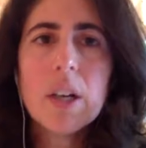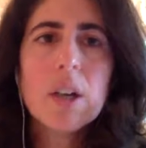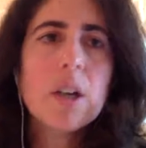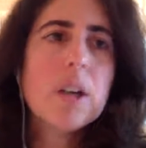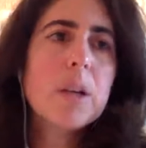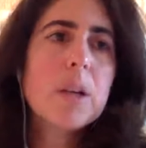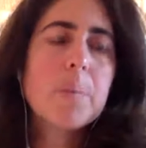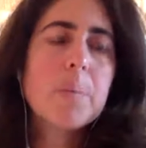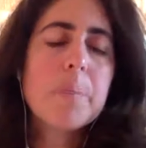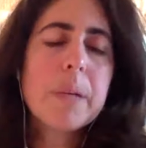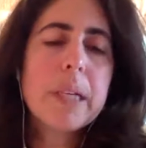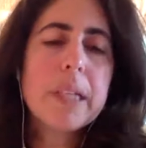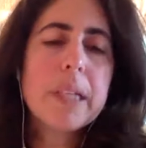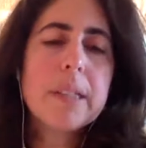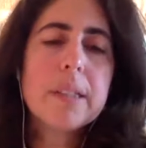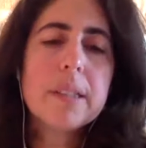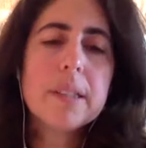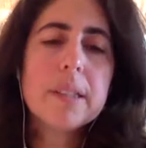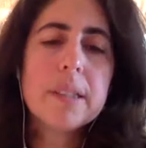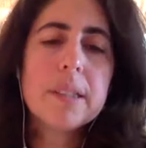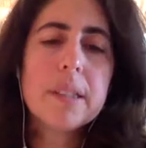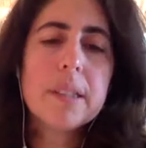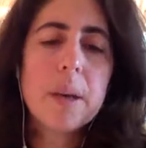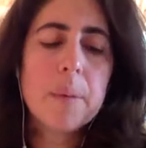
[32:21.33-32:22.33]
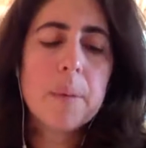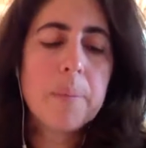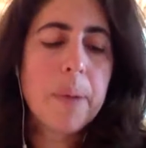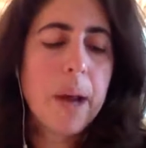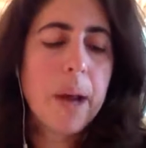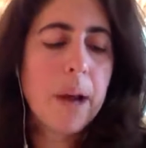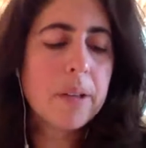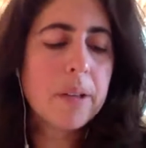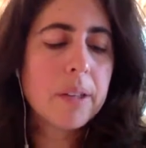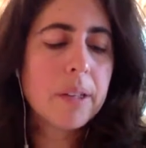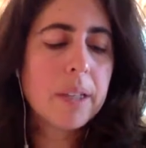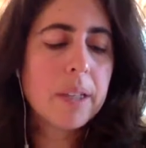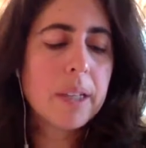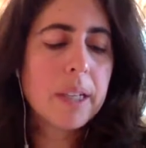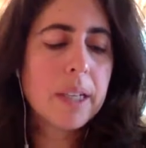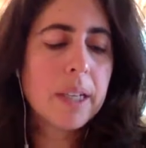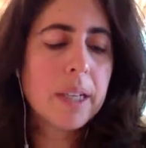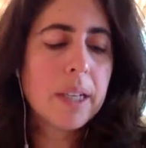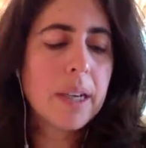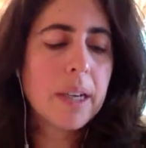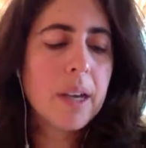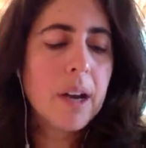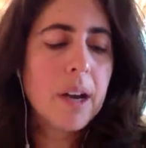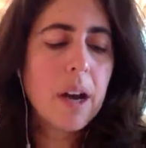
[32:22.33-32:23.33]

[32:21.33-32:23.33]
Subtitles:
her piece is about an